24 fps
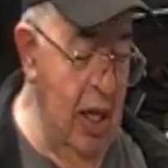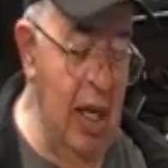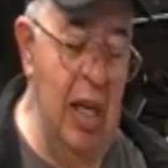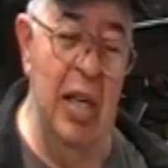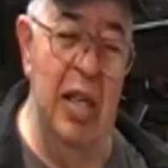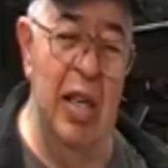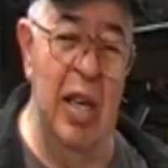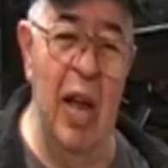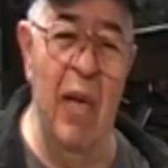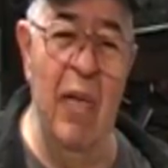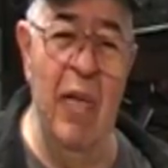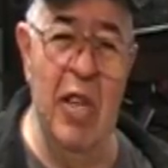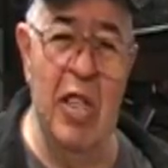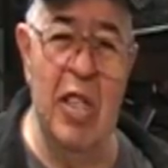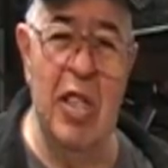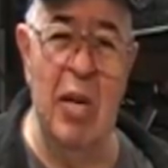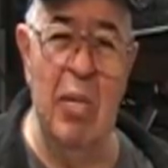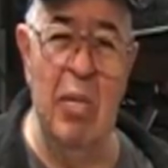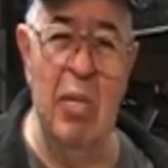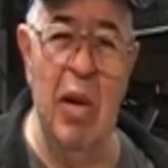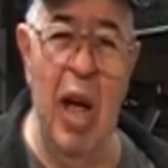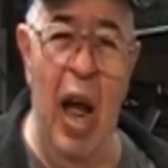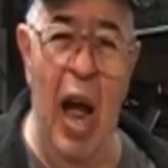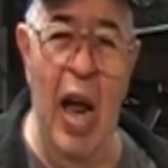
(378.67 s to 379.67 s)
and then give you
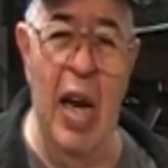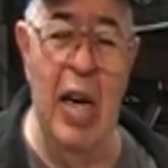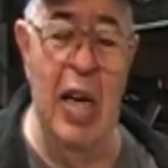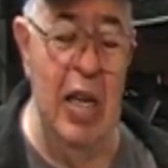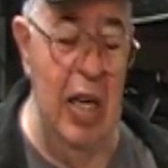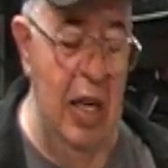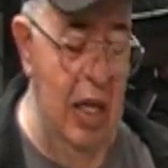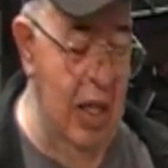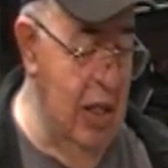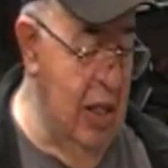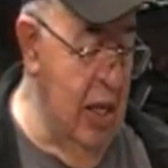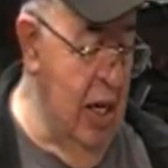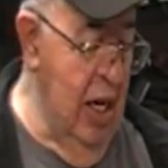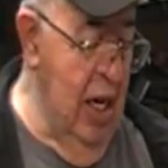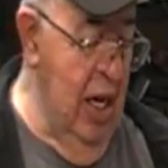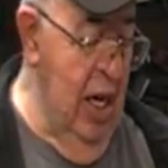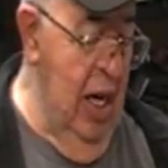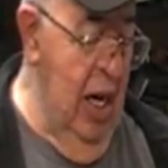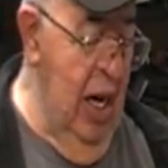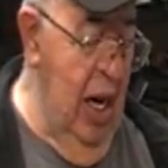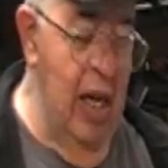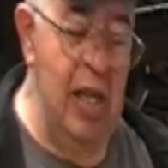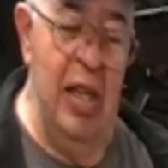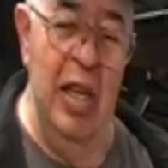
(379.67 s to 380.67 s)
some ideas,
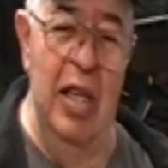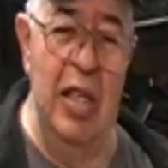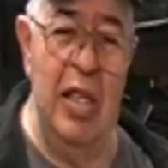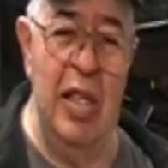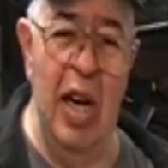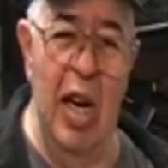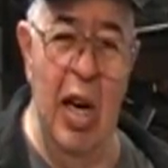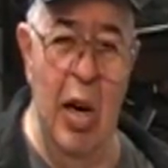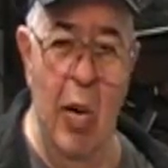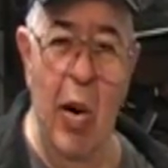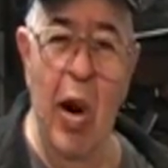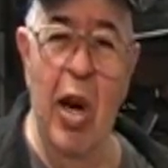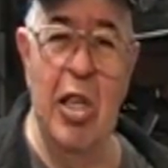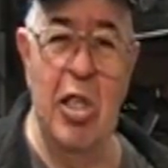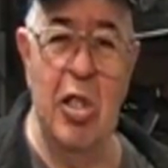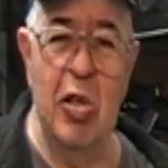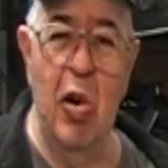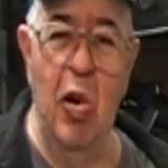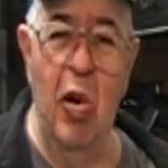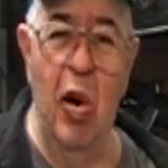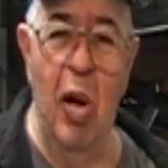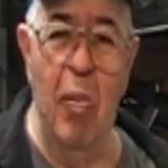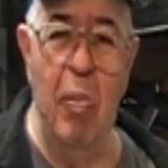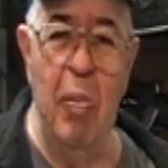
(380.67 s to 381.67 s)
and then tell you where I
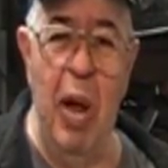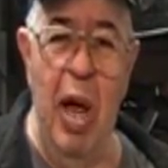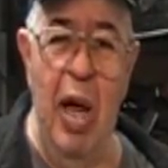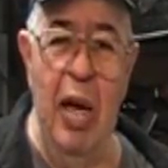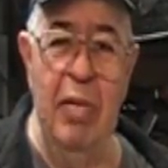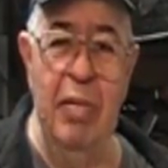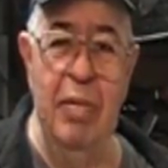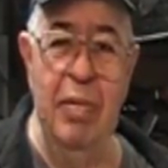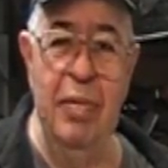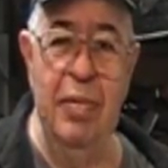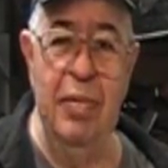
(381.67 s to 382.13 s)
screwed up at.